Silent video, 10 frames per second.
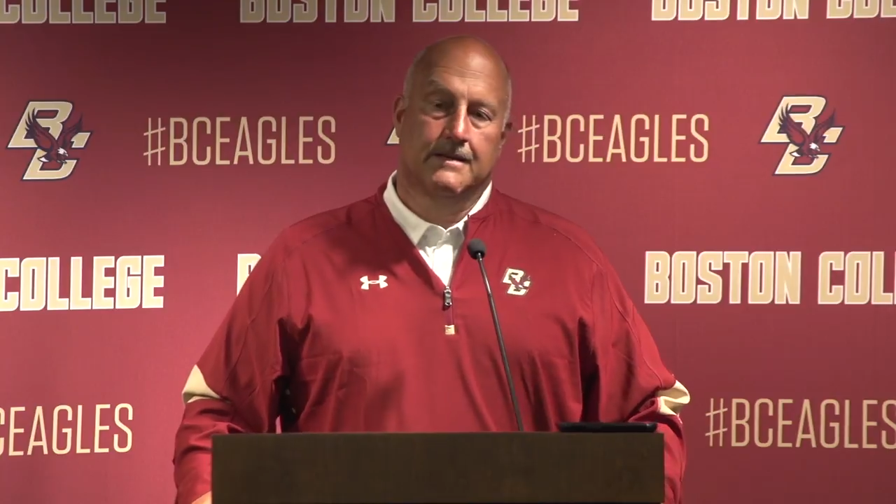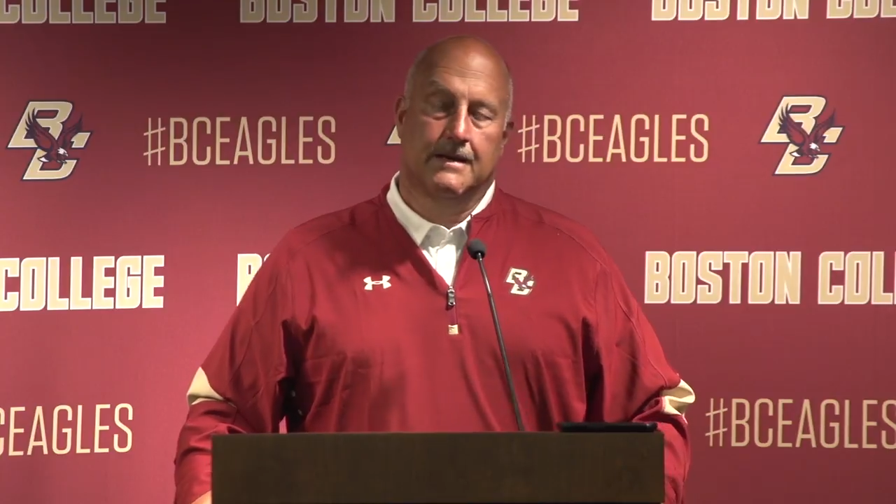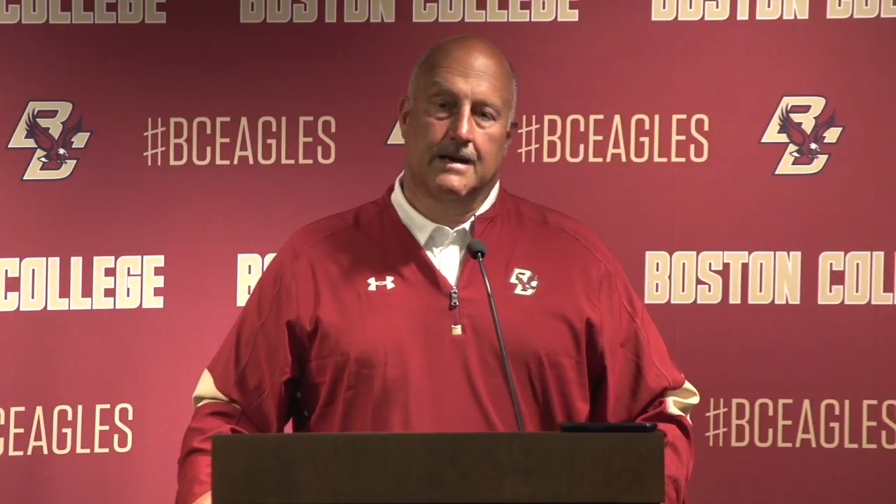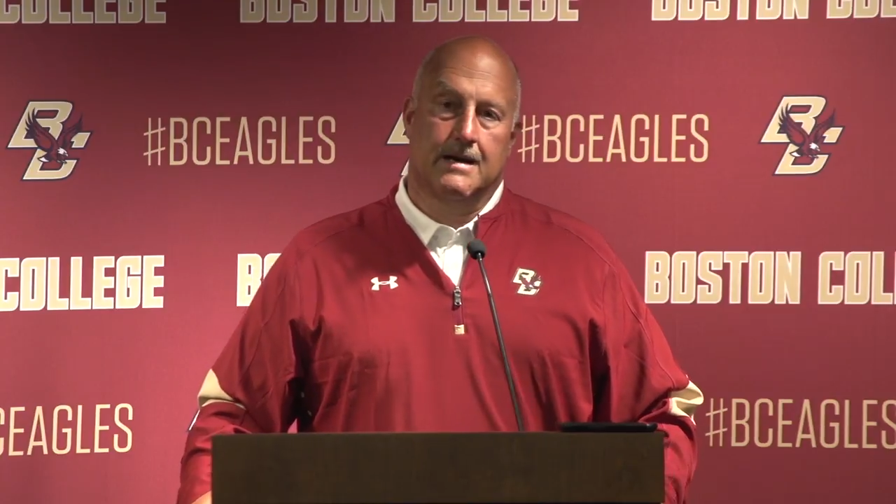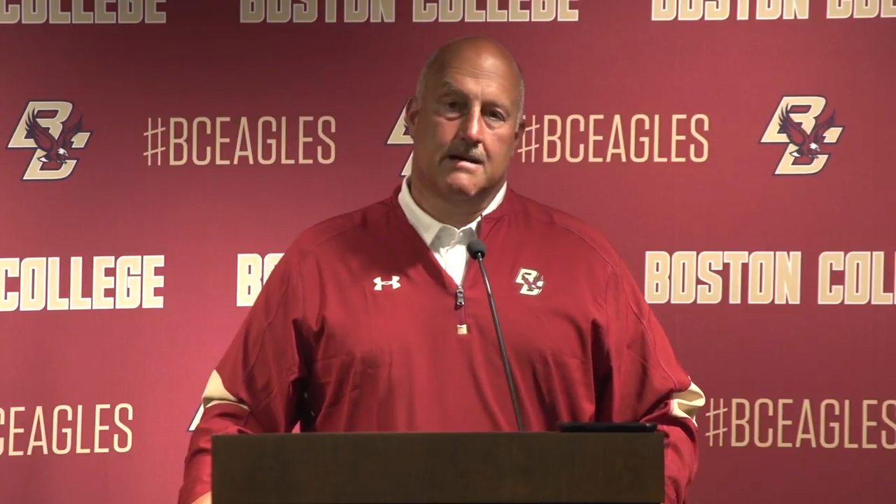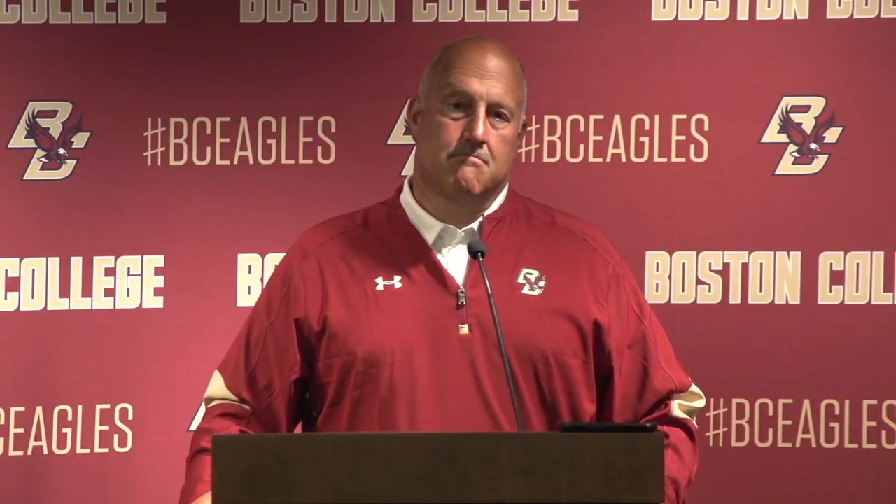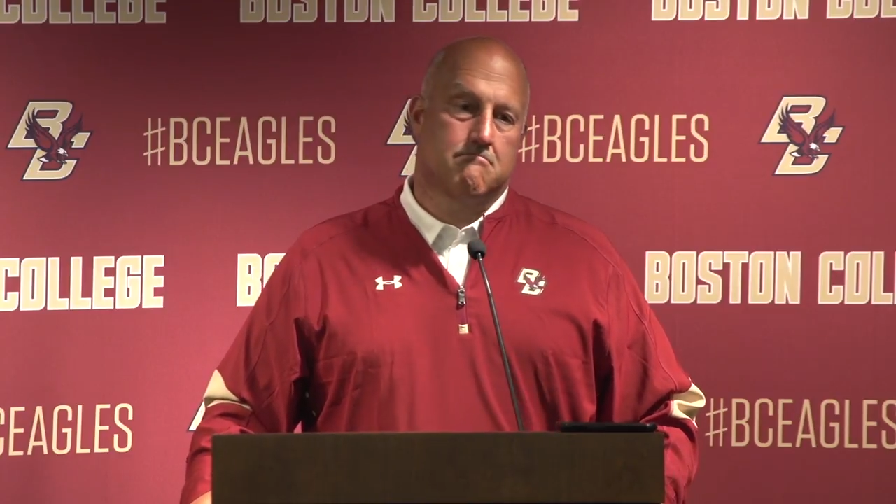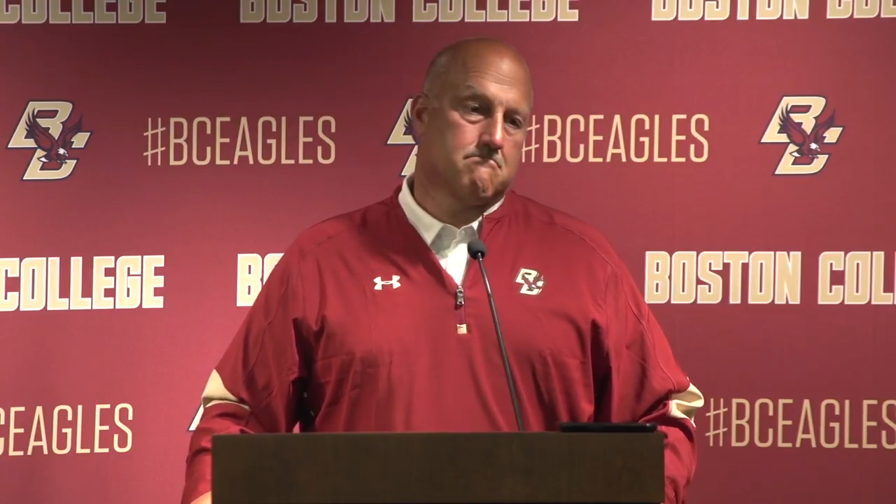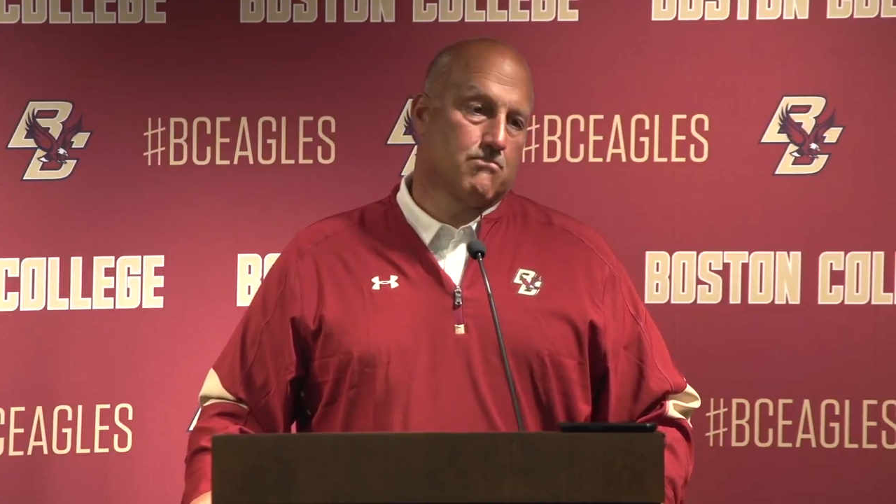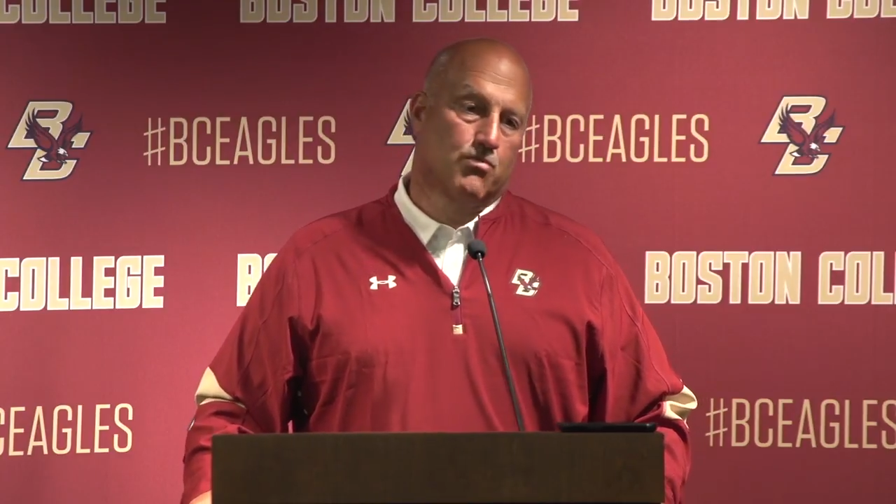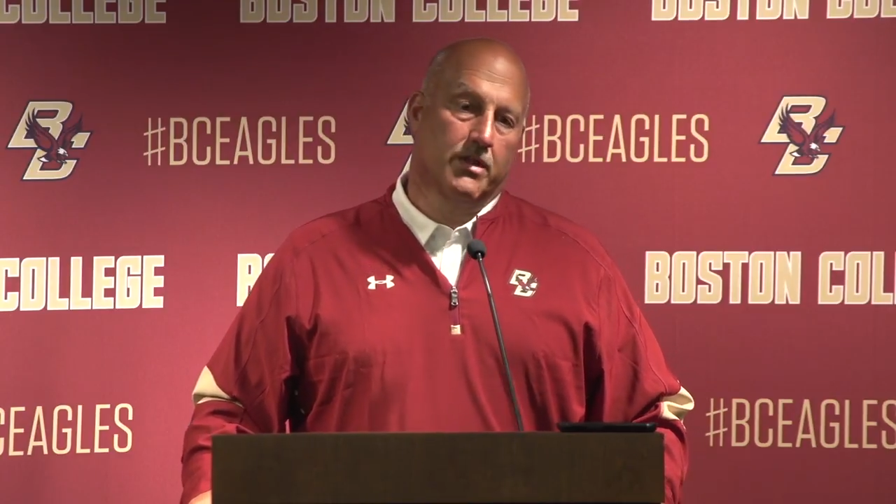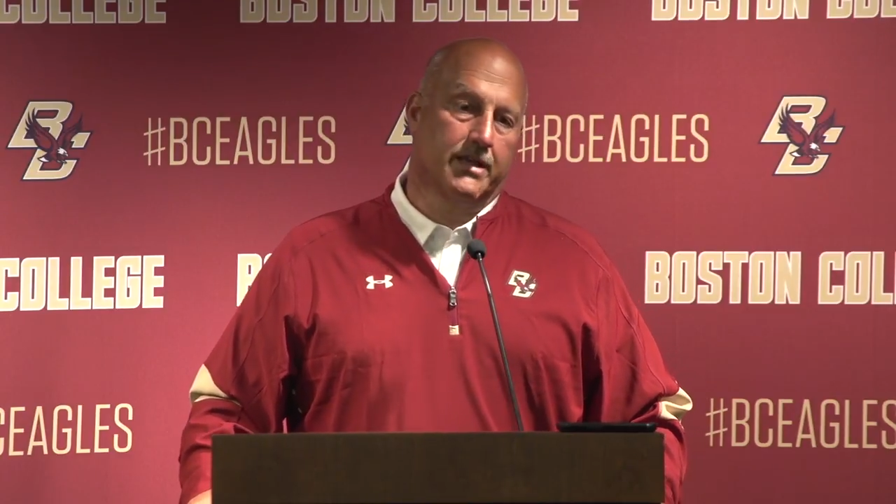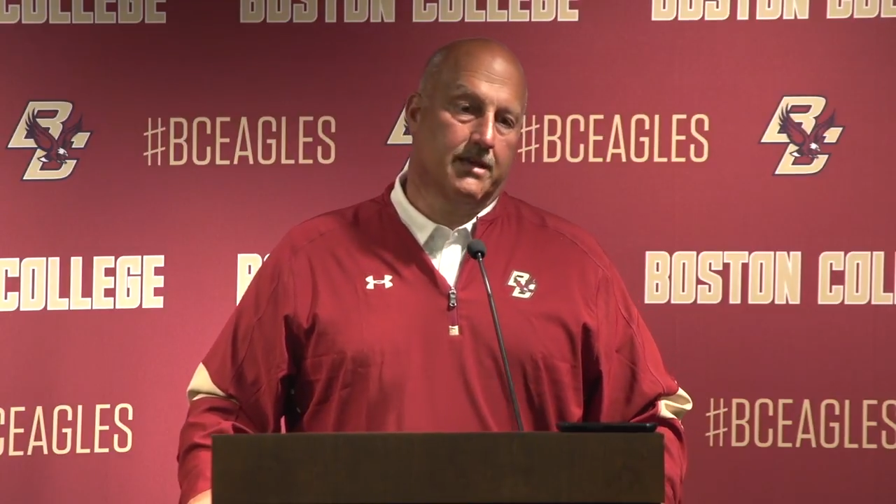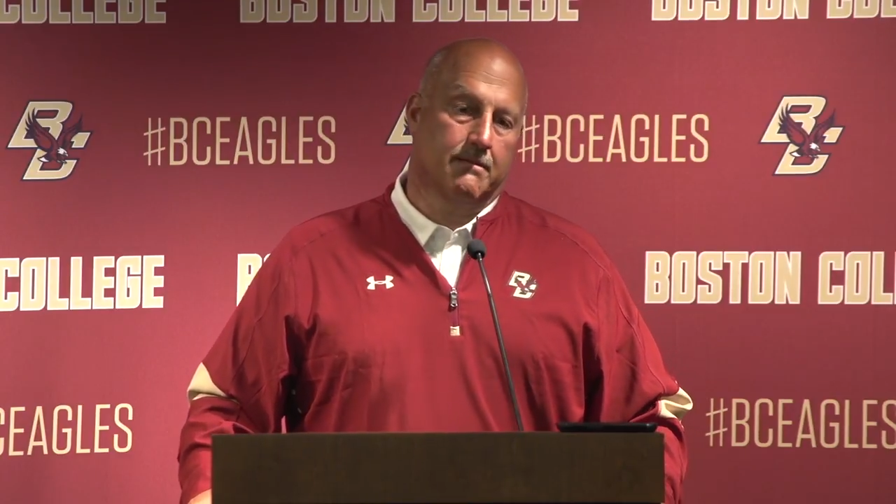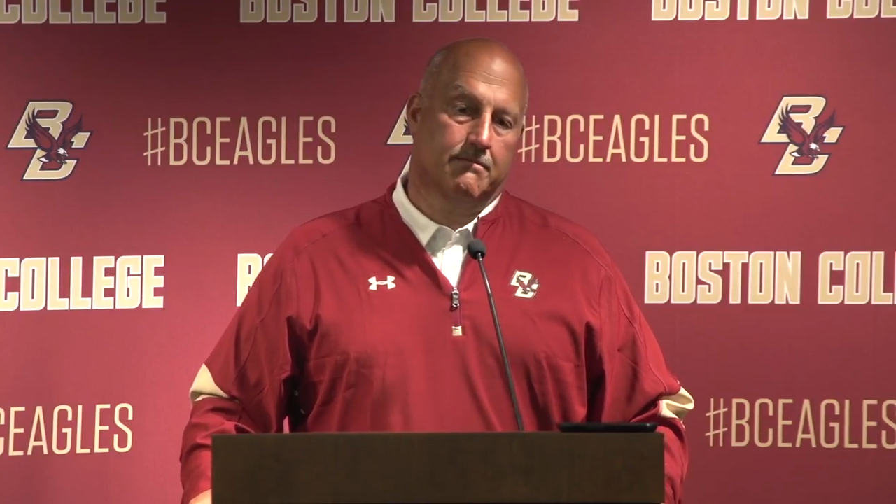um,
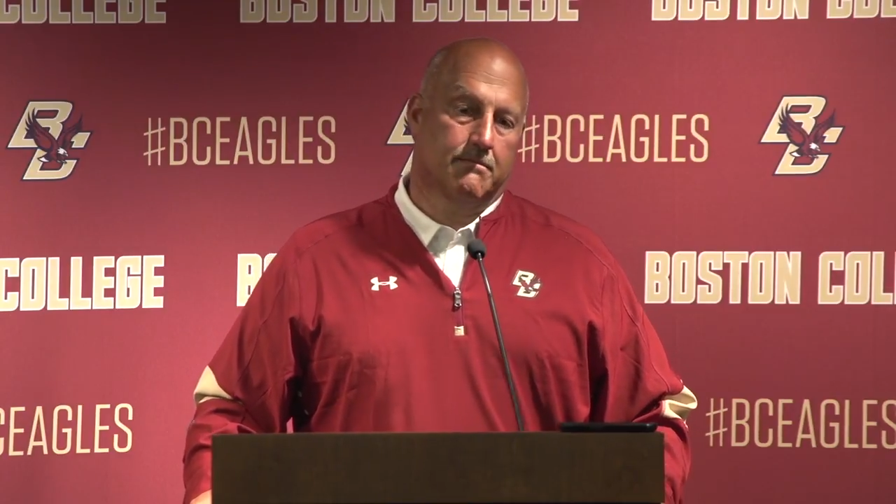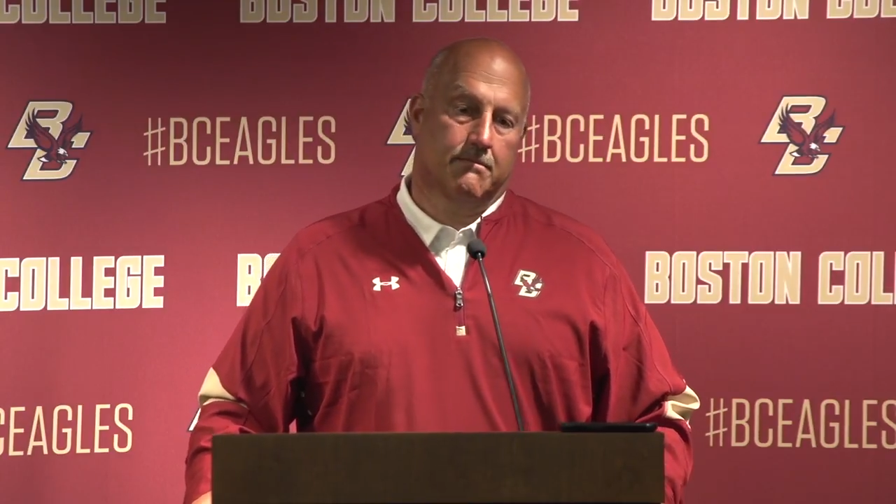really